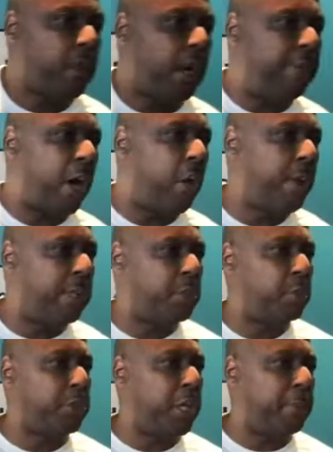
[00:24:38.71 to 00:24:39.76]
I've always
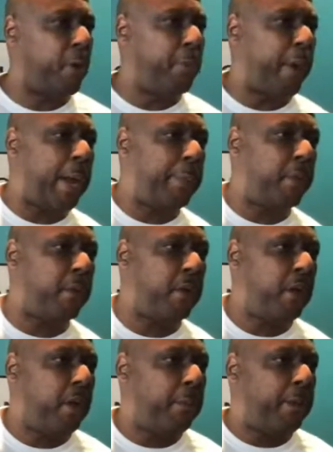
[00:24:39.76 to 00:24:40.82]
used hippo paper,
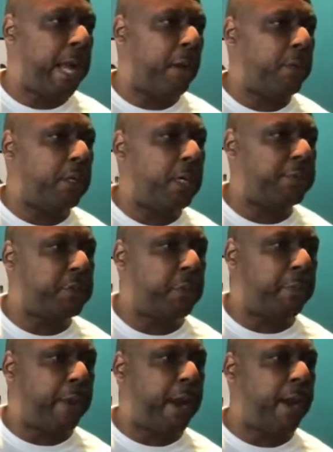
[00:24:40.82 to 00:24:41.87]
but I would love to
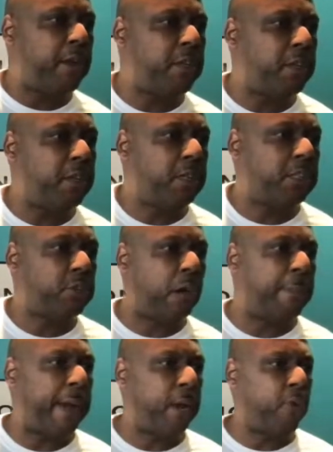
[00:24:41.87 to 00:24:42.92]
compare, so I
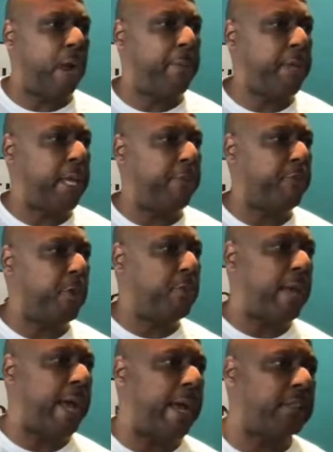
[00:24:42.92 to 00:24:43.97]
might grab a kit from you
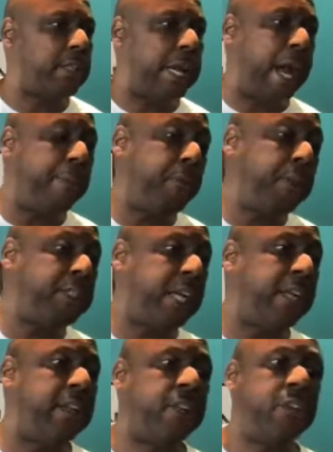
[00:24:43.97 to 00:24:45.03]
guys. And I
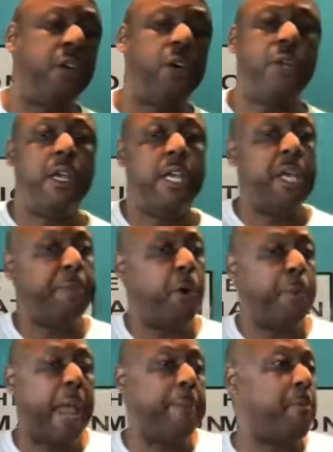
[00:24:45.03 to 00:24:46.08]
appreciate it. You know, hippo
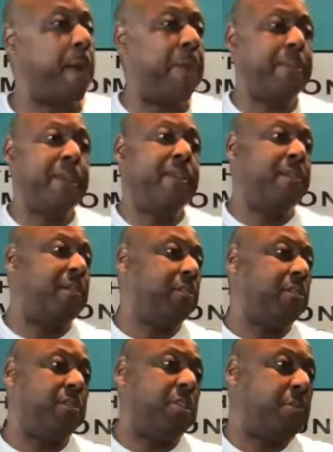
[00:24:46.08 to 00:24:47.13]
paper might be
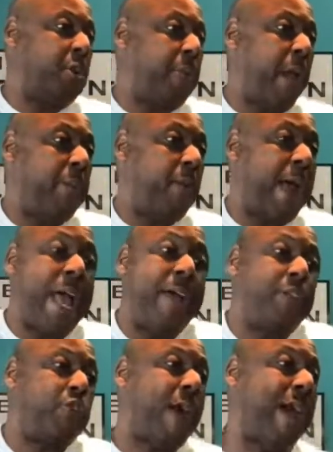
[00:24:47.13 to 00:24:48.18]
some good paper. I
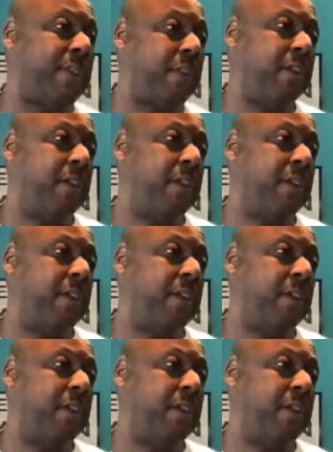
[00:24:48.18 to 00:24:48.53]
haven't tried it.